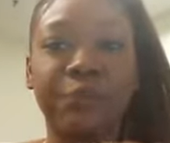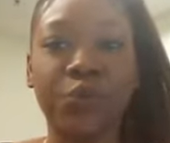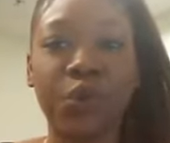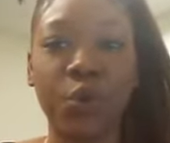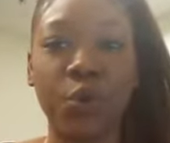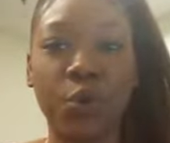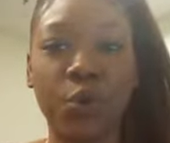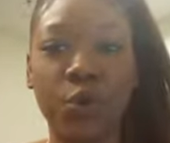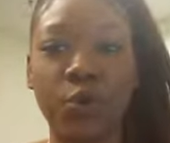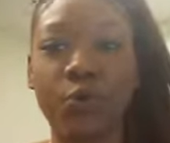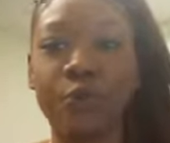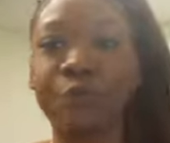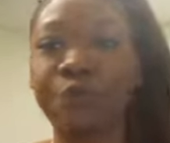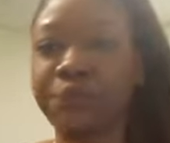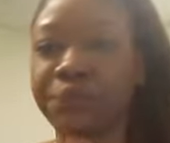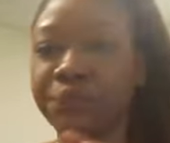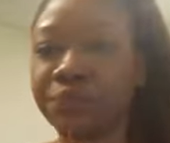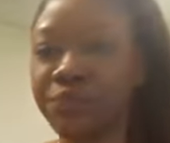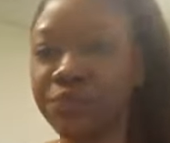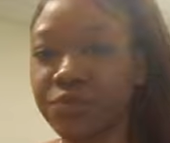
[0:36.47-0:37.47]
cool.
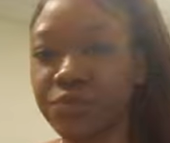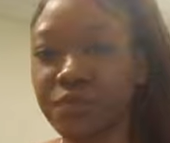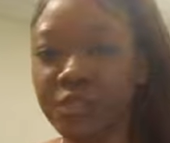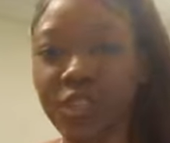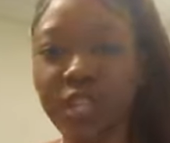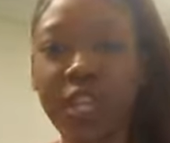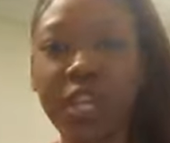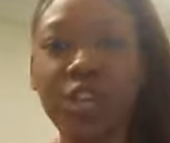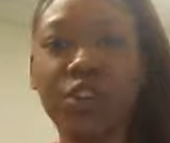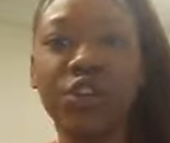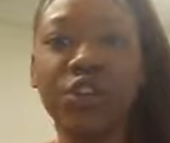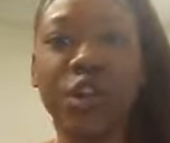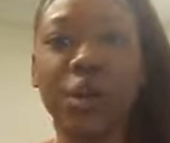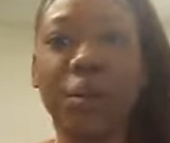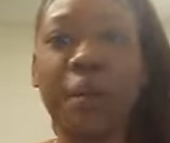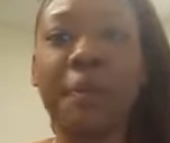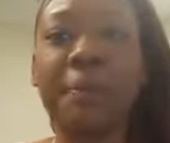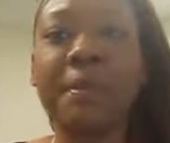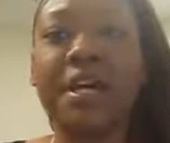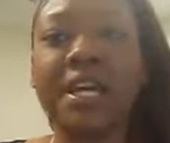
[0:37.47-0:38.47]
You know,
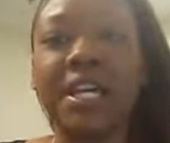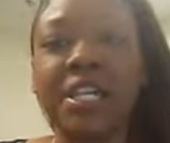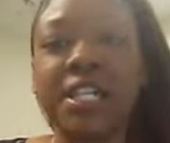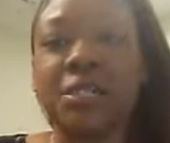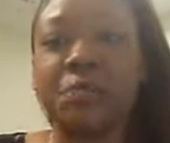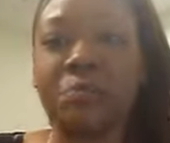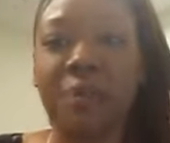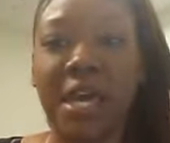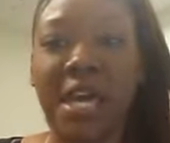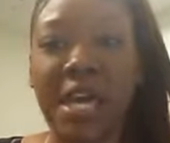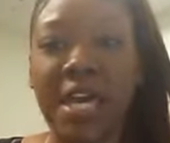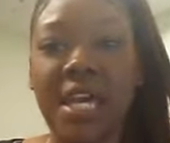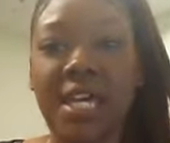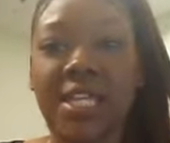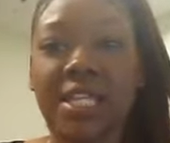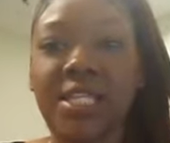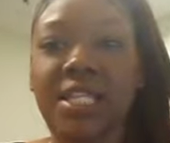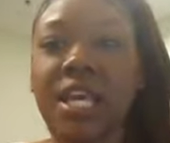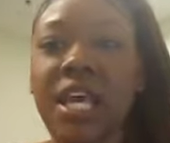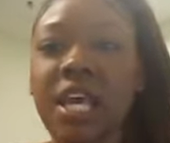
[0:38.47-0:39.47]
we're playing
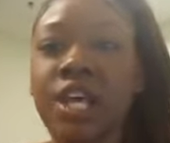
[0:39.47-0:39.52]
spades.